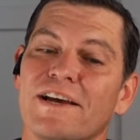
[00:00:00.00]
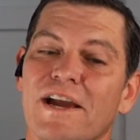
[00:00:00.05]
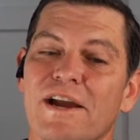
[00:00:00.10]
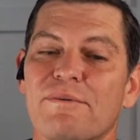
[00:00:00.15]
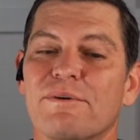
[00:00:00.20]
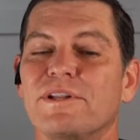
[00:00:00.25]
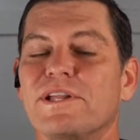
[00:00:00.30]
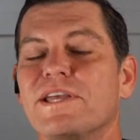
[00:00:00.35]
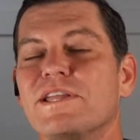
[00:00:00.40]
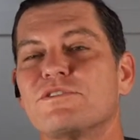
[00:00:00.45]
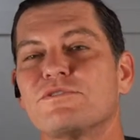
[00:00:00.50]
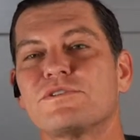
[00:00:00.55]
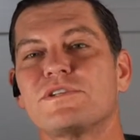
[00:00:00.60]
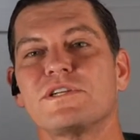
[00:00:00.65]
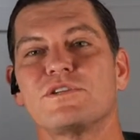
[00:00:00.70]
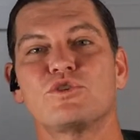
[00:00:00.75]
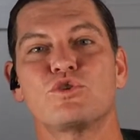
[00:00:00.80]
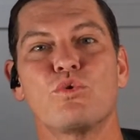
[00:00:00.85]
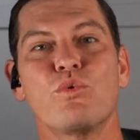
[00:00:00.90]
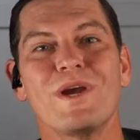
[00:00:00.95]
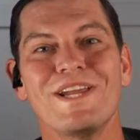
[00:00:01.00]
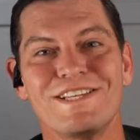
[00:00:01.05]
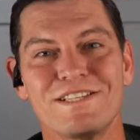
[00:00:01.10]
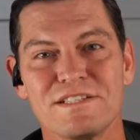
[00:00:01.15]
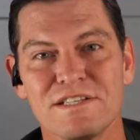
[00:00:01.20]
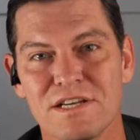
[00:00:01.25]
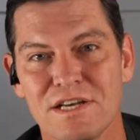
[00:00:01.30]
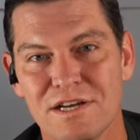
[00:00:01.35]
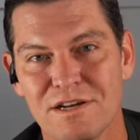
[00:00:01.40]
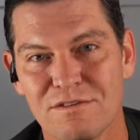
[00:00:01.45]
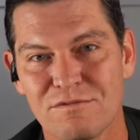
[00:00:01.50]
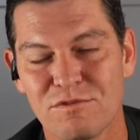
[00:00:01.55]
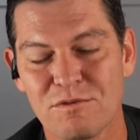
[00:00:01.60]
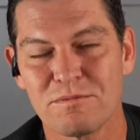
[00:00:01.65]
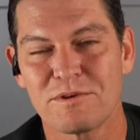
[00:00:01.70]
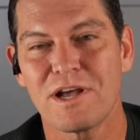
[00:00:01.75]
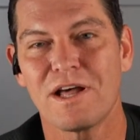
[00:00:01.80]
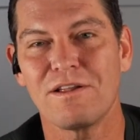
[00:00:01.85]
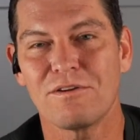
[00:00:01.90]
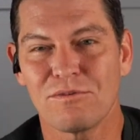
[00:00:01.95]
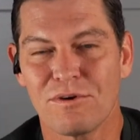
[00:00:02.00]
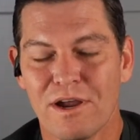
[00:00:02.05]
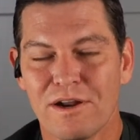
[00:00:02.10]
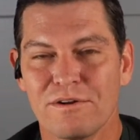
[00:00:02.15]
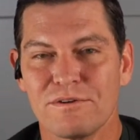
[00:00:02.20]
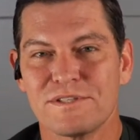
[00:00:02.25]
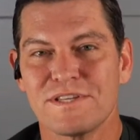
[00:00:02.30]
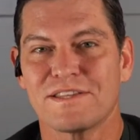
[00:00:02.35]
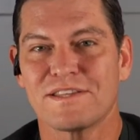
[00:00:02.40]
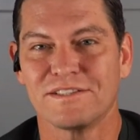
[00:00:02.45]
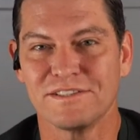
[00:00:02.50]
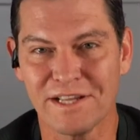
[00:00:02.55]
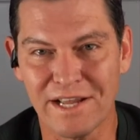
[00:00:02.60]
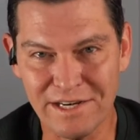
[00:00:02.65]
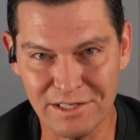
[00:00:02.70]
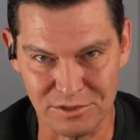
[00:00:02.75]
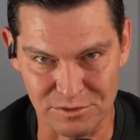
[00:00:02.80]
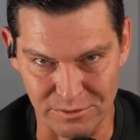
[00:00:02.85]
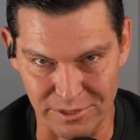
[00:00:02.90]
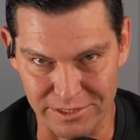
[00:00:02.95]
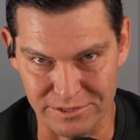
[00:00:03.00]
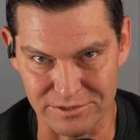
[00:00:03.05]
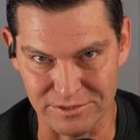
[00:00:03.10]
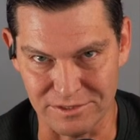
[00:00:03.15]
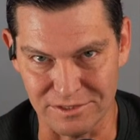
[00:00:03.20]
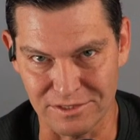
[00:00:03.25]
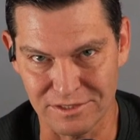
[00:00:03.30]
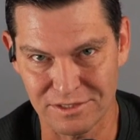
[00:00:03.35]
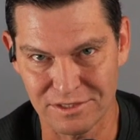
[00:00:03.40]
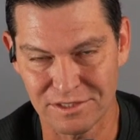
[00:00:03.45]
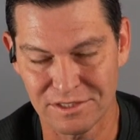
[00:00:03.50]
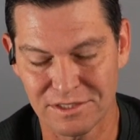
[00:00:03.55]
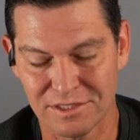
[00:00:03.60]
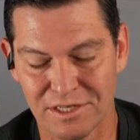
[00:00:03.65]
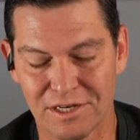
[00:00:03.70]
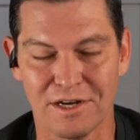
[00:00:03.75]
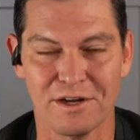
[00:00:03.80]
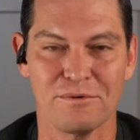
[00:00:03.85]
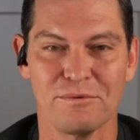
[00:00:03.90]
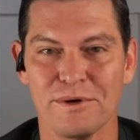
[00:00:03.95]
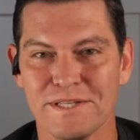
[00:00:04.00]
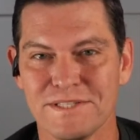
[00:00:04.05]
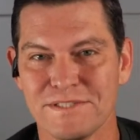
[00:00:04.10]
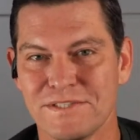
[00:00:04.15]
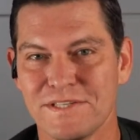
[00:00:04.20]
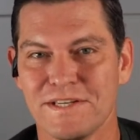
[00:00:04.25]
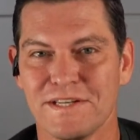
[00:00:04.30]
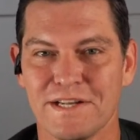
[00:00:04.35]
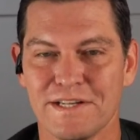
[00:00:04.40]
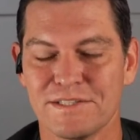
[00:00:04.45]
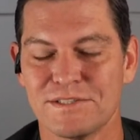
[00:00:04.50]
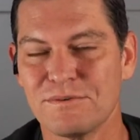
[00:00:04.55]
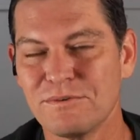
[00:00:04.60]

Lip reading: a really interesting tweet from Colorado's athletic director on Wednesday night.